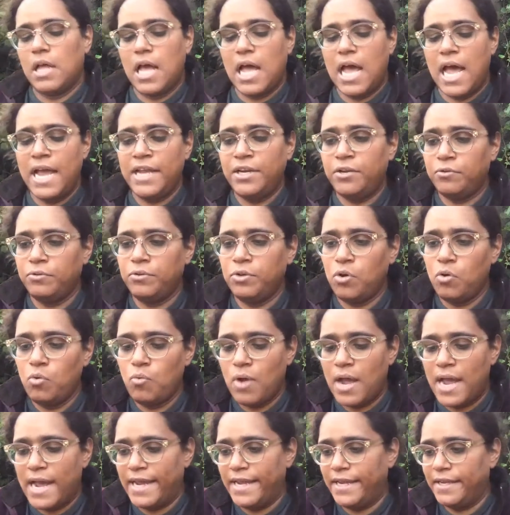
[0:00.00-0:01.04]
I don't know
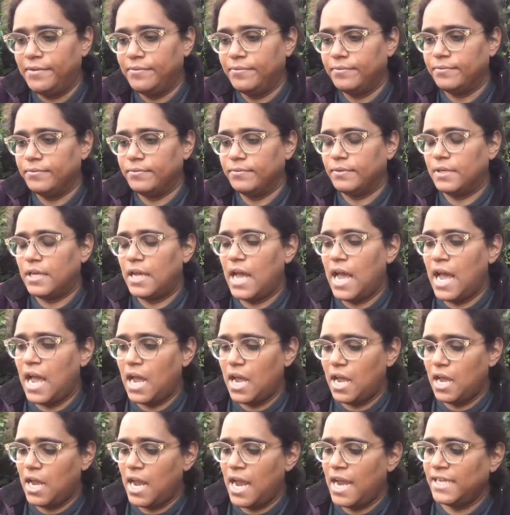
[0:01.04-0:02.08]
why
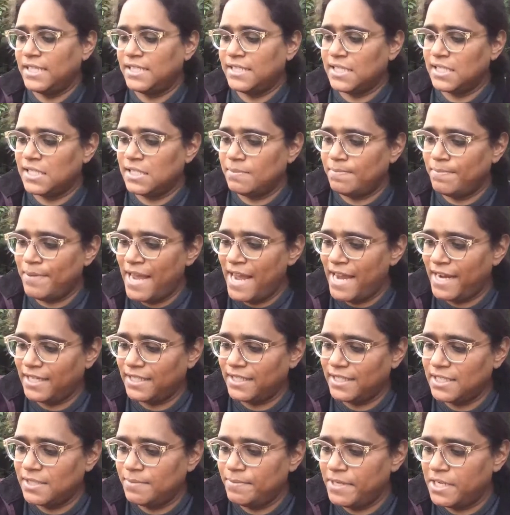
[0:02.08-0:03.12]
I suspect
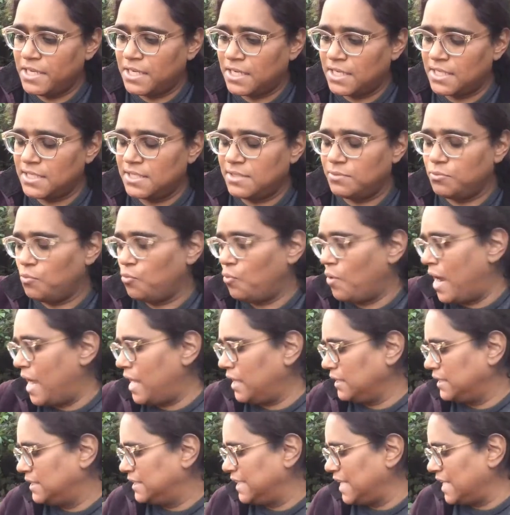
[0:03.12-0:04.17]
is because
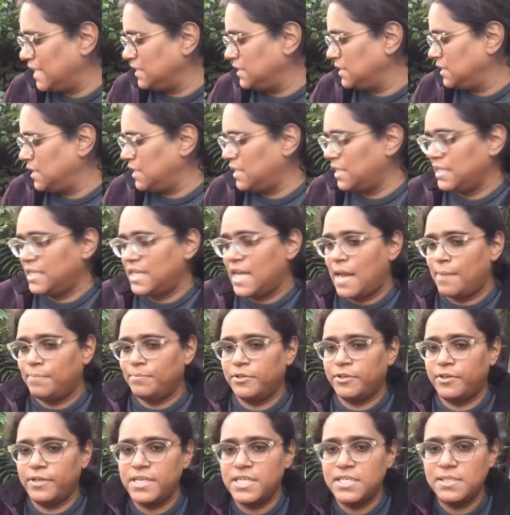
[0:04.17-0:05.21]
while Tesla
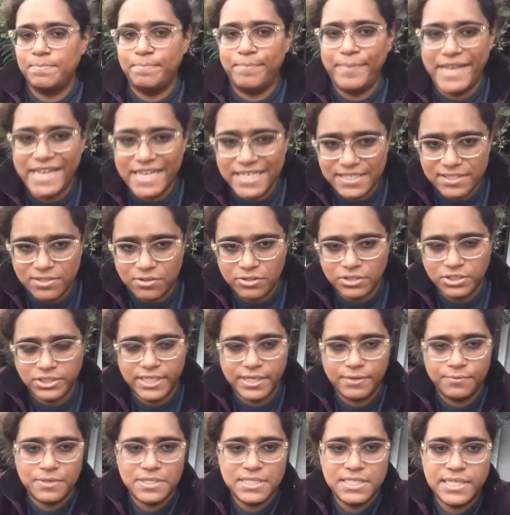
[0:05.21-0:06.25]
adapter is based on
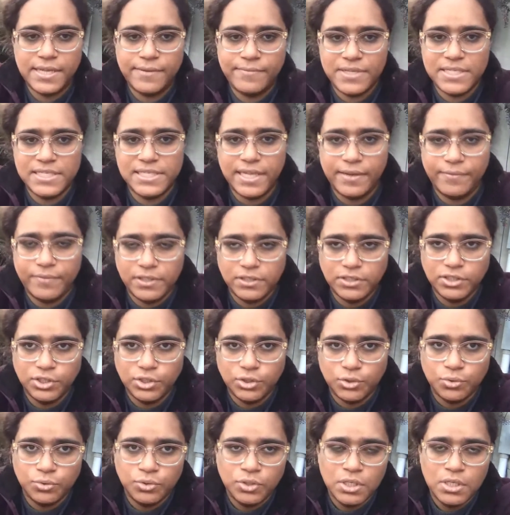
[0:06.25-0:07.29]

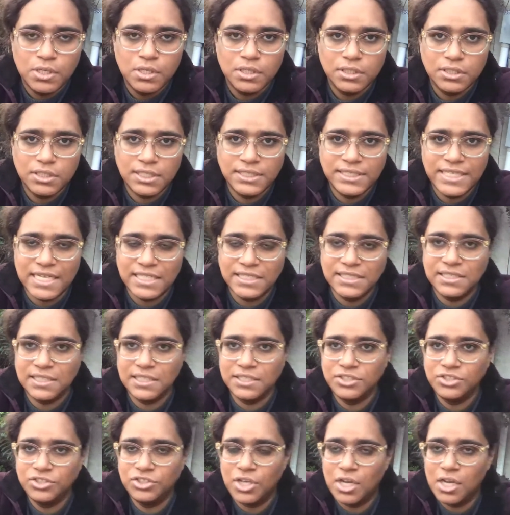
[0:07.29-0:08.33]
J1772, the
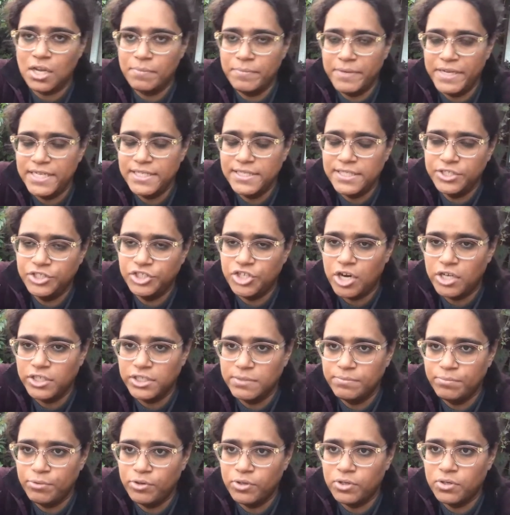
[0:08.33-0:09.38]
Tesla um, AC
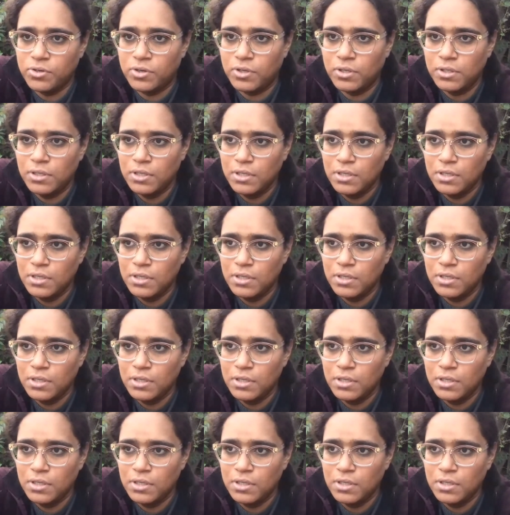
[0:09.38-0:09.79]
charging protocol,